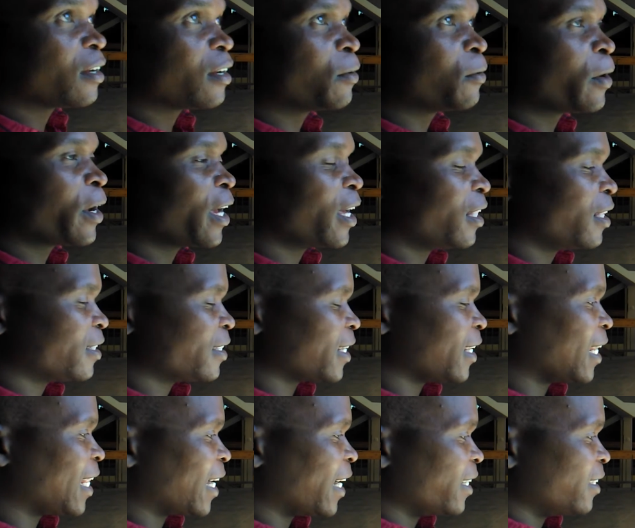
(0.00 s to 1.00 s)
where there's
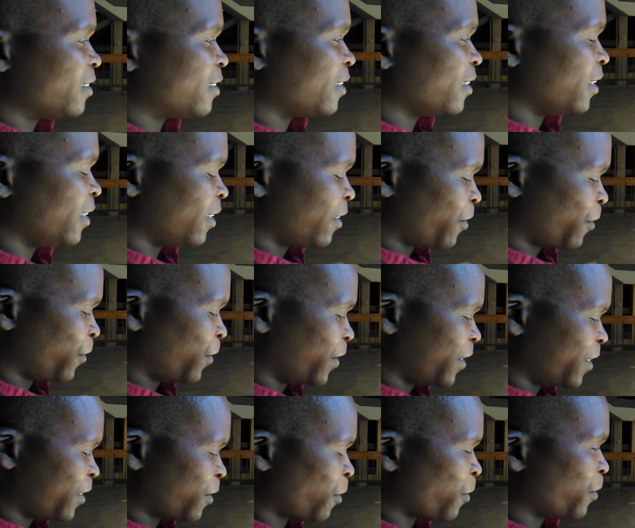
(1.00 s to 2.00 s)
a light, So,
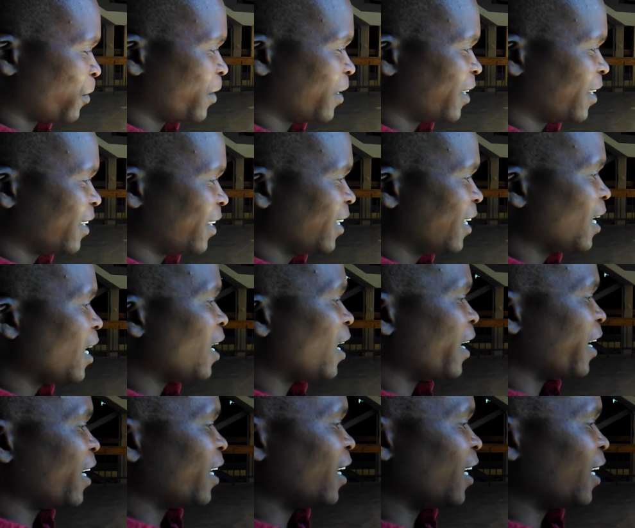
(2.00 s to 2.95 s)
hi.